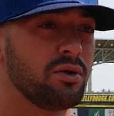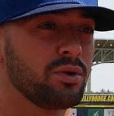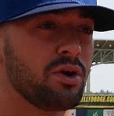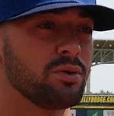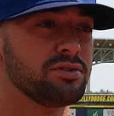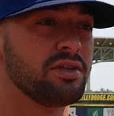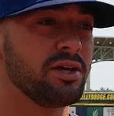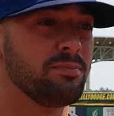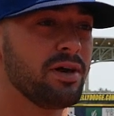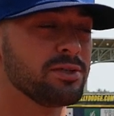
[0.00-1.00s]
would always
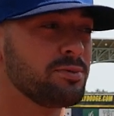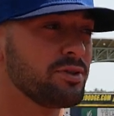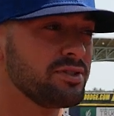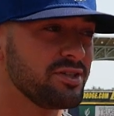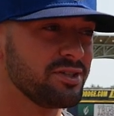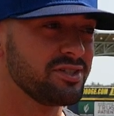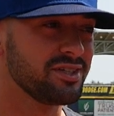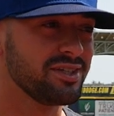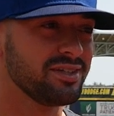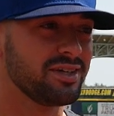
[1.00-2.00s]
take baseball
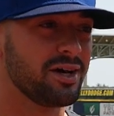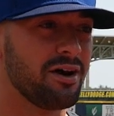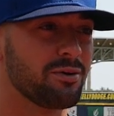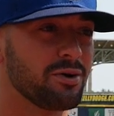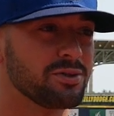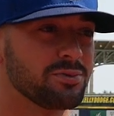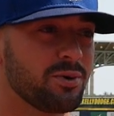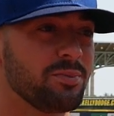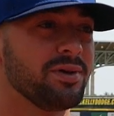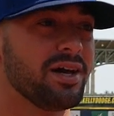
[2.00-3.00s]
seriously. I would always
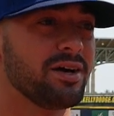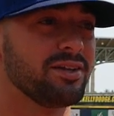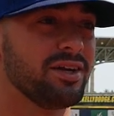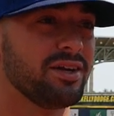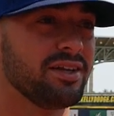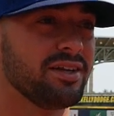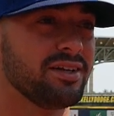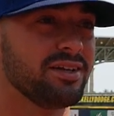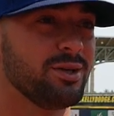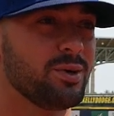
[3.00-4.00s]
want to be out there, and you